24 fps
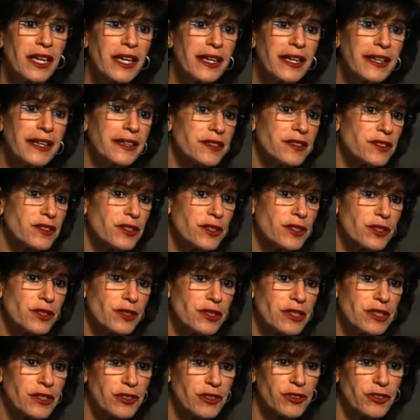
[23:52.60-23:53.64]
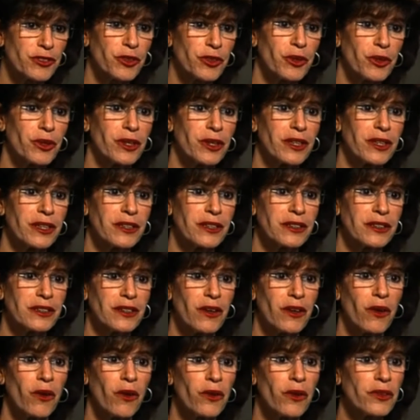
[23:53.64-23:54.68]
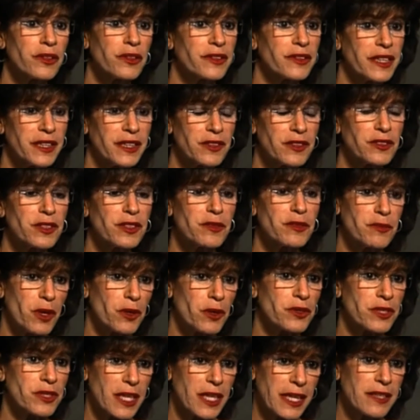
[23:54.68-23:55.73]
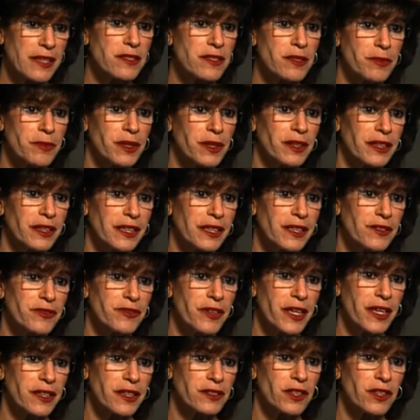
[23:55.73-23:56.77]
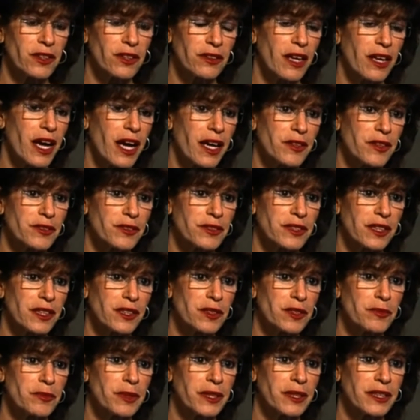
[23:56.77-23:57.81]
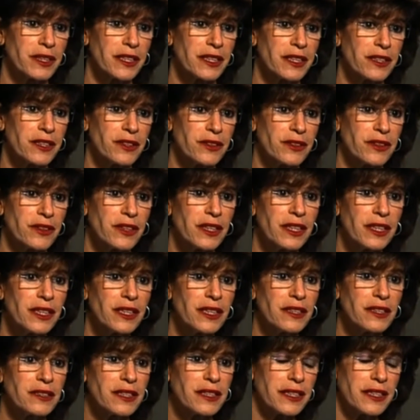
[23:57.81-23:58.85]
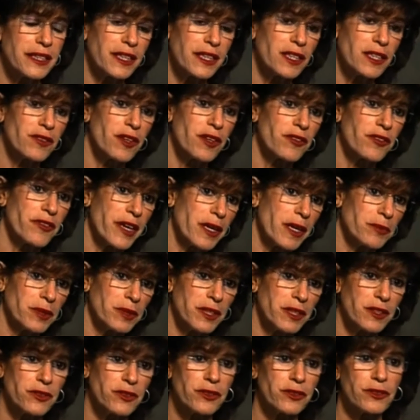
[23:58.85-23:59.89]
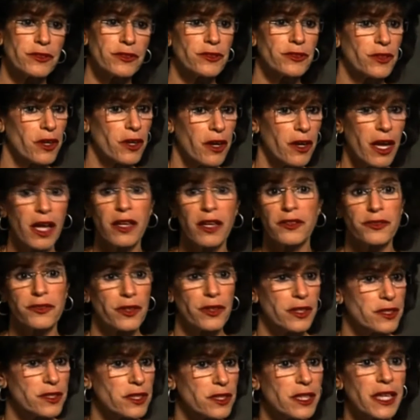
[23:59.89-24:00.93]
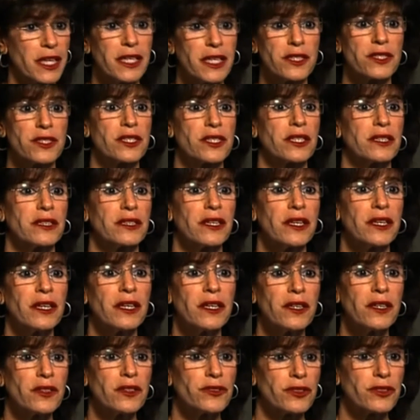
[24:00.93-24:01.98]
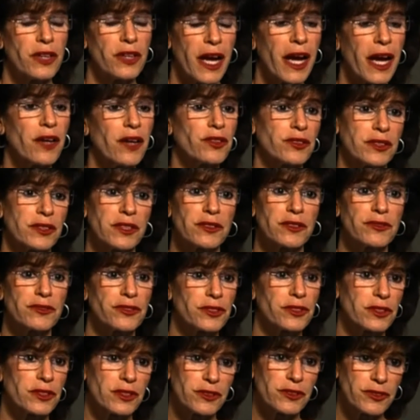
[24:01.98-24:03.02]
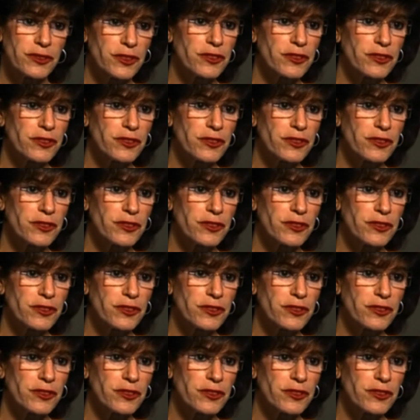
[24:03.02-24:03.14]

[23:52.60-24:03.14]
institutions for all the things that most intimately affect our lives and our ability to take care of our families, you know, for our health, for education, for housing, for, for